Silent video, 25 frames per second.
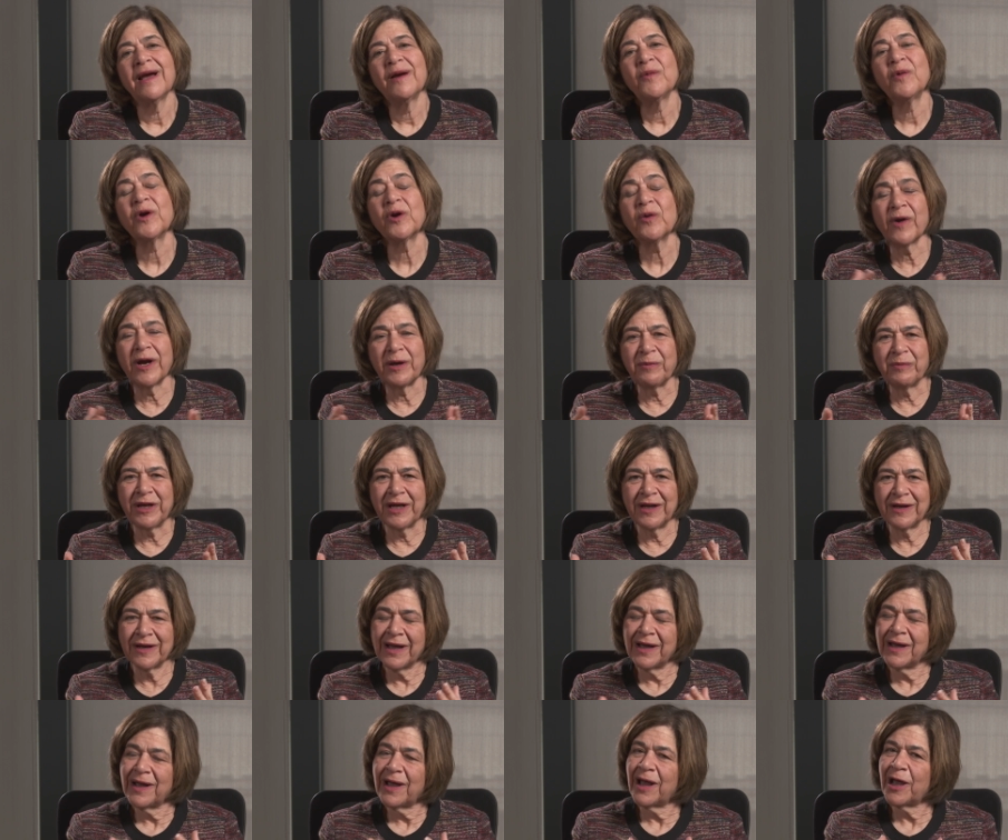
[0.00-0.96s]
What do I
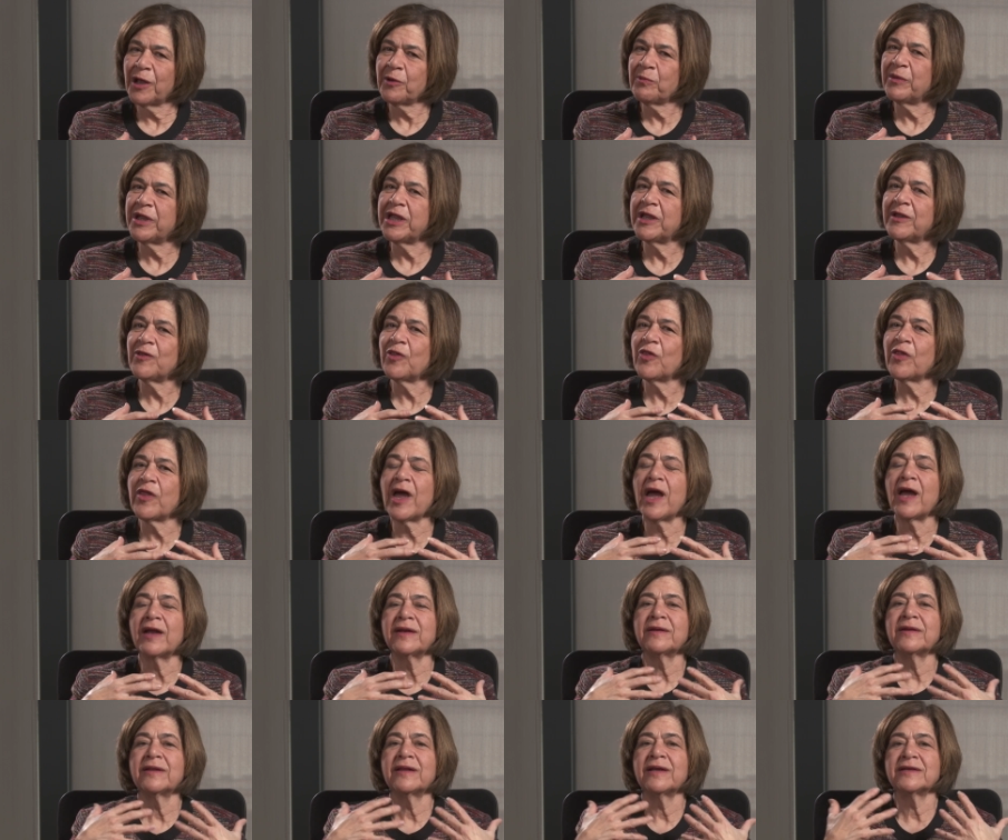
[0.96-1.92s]
mean? I mean
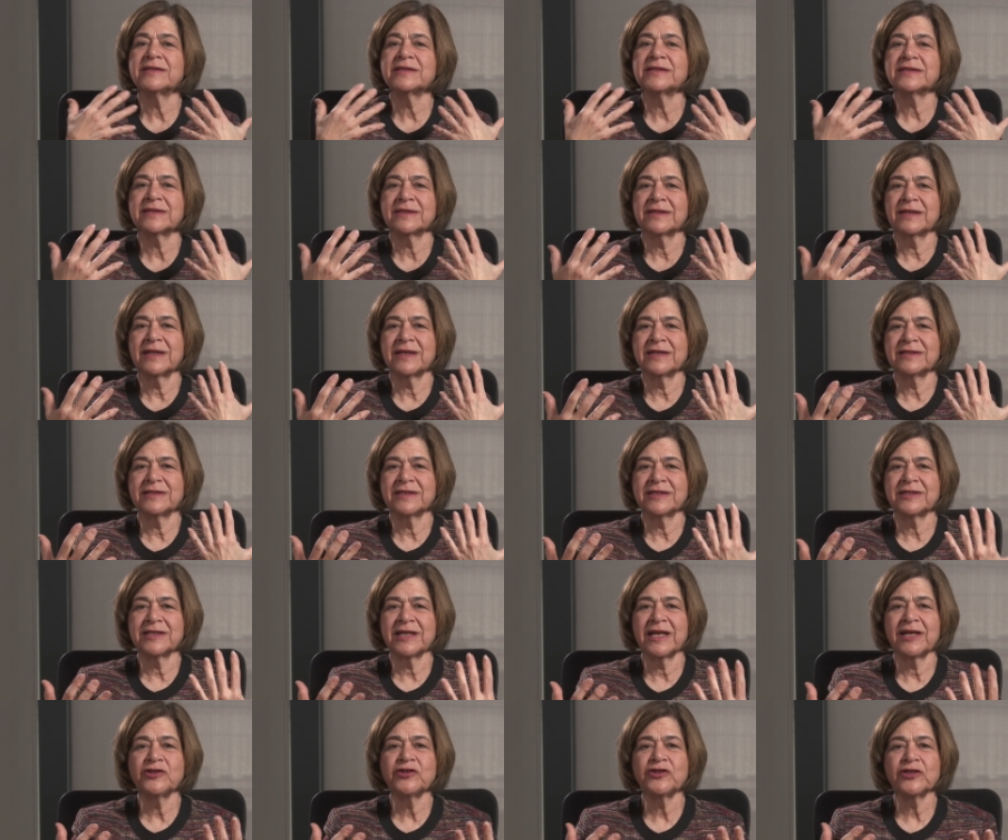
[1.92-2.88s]
that there's a
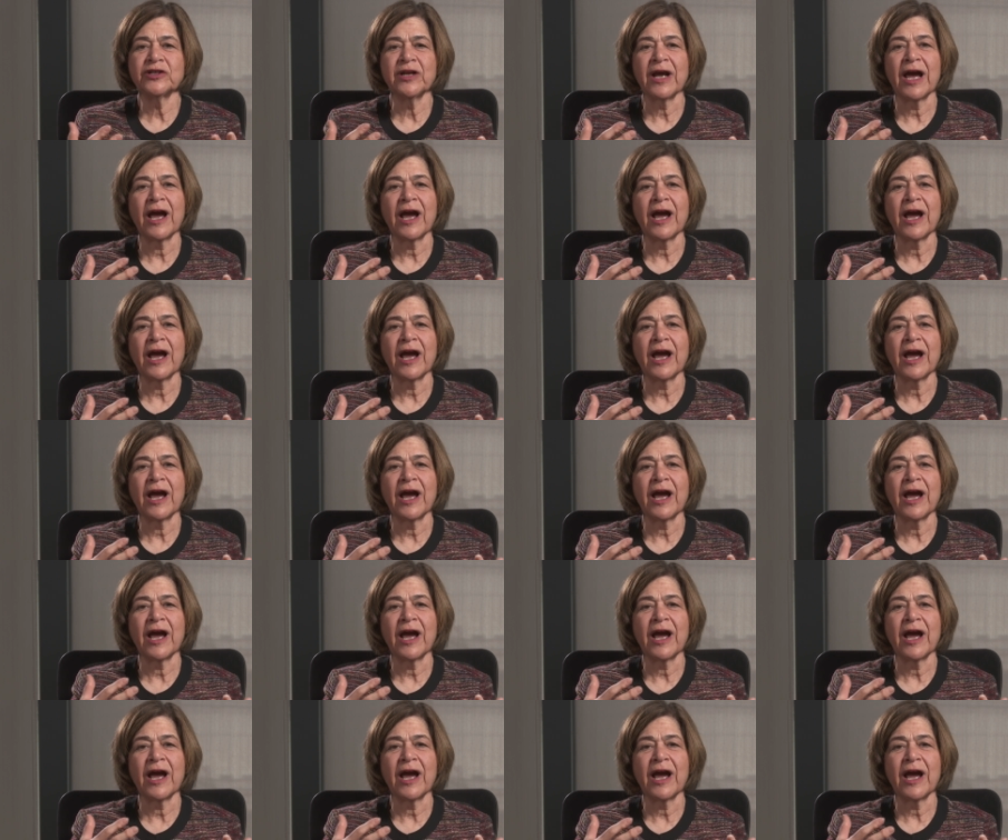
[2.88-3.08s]
tension.